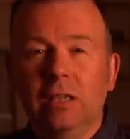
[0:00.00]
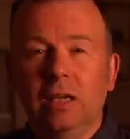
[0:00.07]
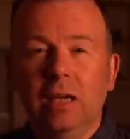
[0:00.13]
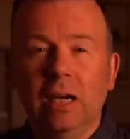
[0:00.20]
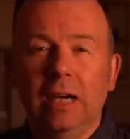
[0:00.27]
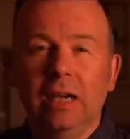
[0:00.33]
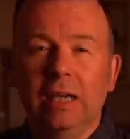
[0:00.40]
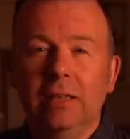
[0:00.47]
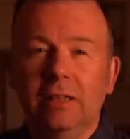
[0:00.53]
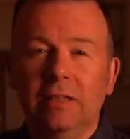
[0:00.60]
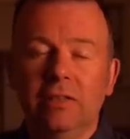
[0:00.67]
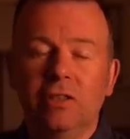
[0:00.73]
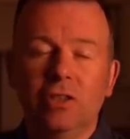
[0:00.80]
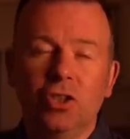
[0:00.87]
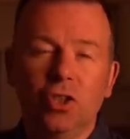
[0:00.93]
and
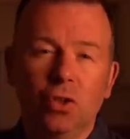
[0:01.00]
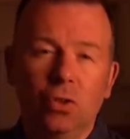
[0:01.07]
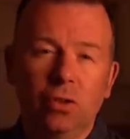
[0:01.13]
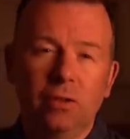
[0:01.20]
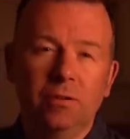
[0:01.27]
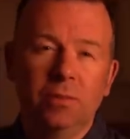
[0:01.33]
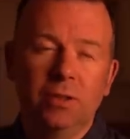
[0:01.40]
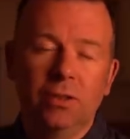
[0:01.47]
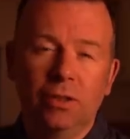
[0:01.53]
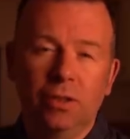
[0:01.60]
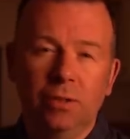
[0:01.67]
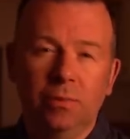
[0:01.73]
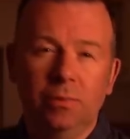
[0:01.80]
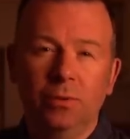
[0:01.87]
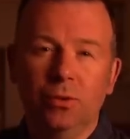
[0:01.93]
it's a shot of my
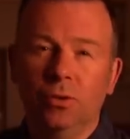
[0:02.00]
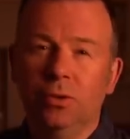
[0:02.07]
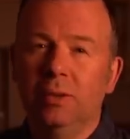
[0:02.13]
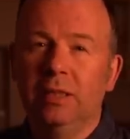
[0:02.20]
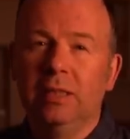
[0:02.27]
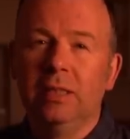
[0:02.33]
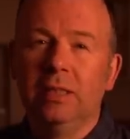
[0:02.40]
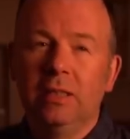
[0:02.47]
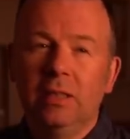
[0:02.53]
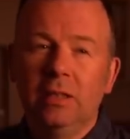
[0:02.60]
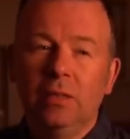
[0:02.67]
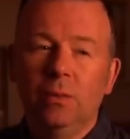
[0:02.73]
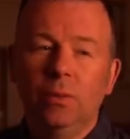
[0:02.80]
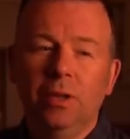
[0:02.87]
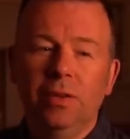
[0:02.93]
son Brody
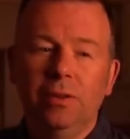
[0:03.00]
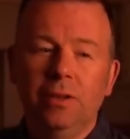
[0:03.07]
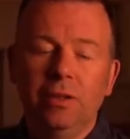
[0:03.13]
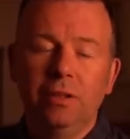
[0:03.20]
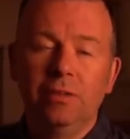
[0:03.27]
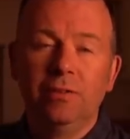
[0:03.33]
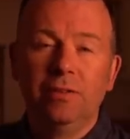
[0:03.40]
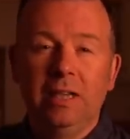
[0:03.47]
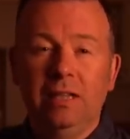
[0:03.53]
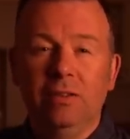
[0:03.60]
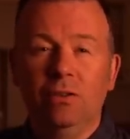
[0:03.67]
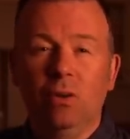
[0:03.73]
with his friend